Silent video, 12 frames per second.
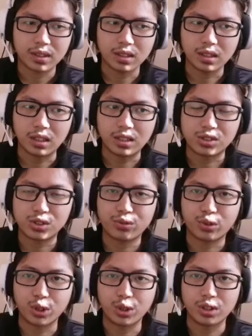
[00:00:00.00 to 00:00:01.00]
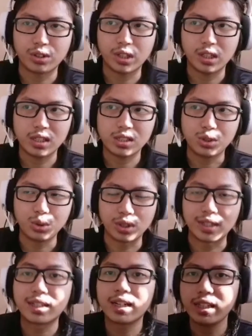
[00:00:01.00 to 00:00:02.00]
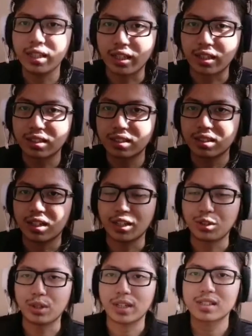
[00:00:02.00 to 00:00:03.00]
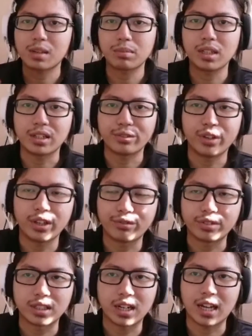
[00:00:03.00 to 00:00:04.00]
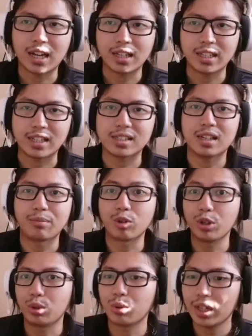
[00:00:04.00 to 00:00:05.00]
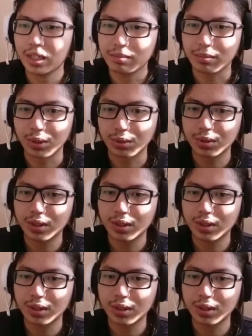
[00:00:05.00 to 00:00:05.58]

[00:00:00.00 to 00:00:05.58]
is you agreeing, like you accepted the favor, like, yes, I'm going to help you.